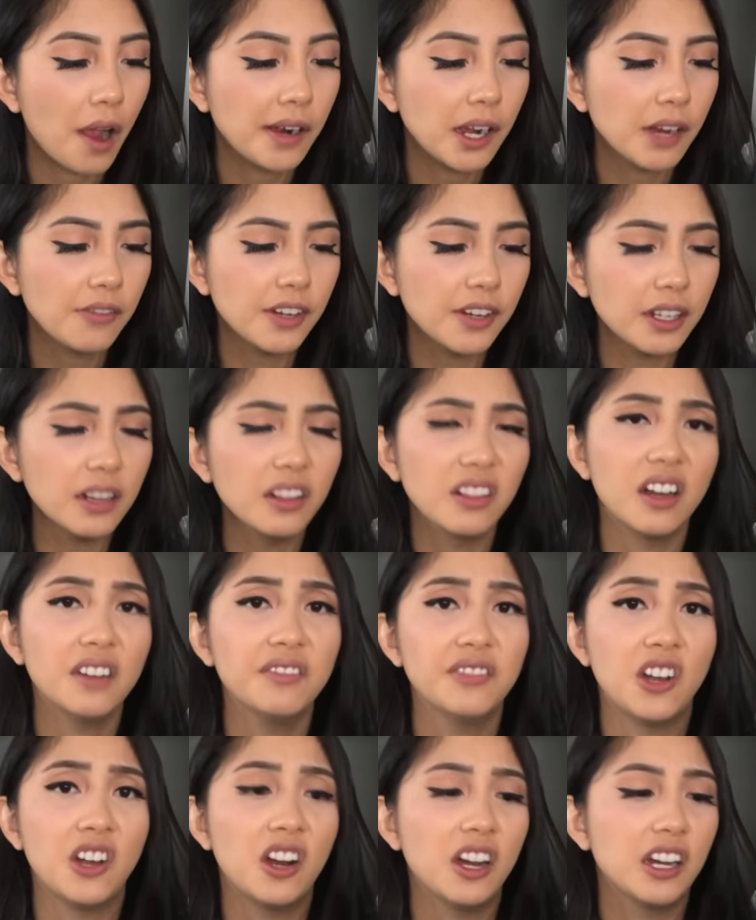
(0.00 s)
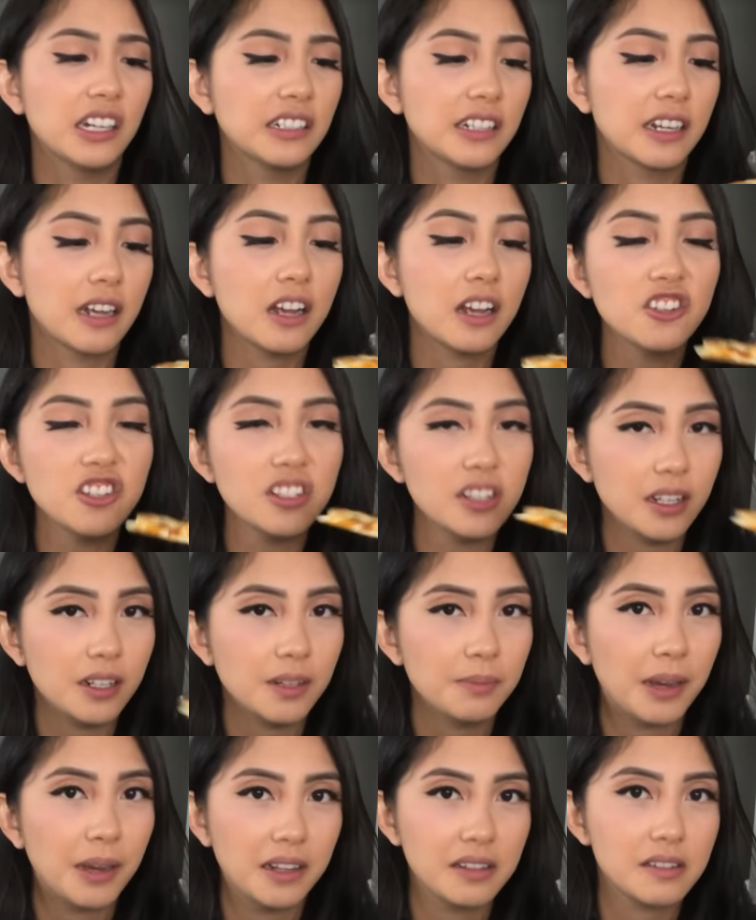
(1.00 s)
I freaking love naan. Like, I could just
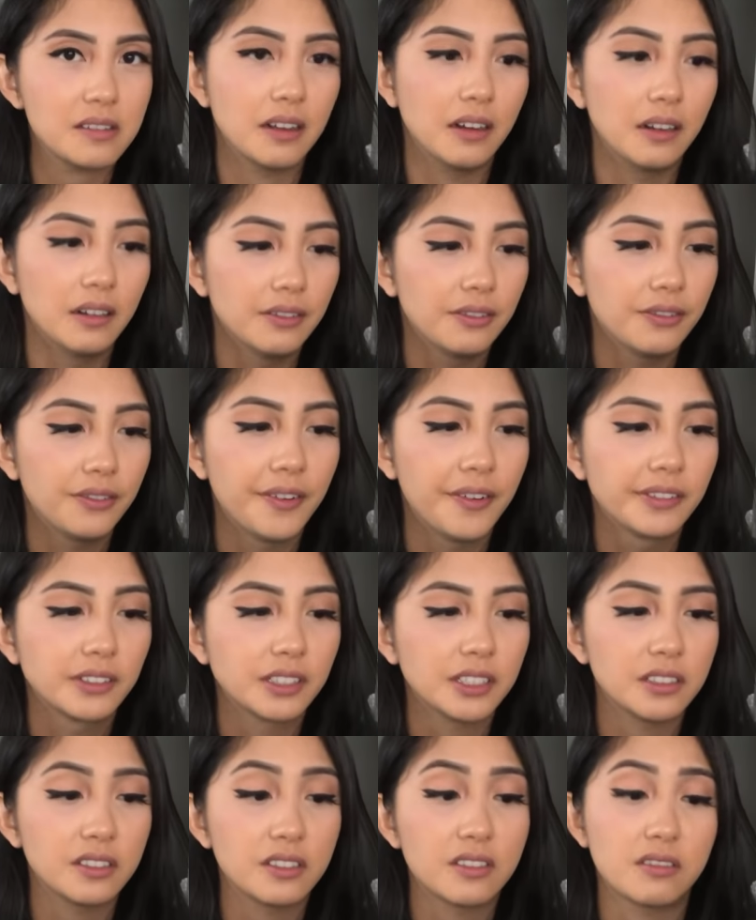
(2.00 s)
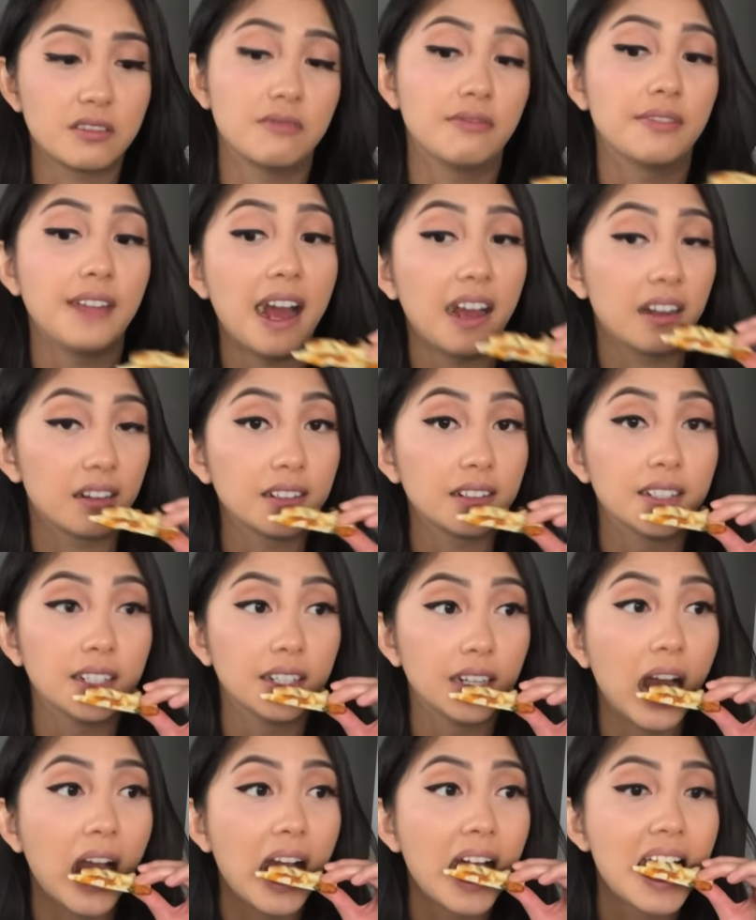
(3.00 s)
eat it by itself because it's that
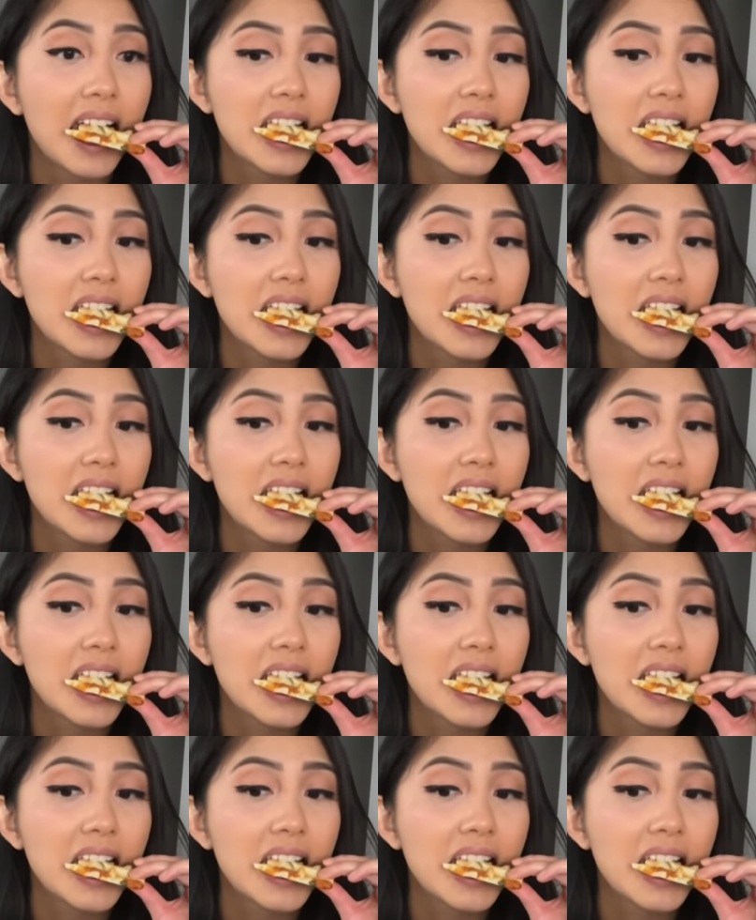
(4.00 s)
good.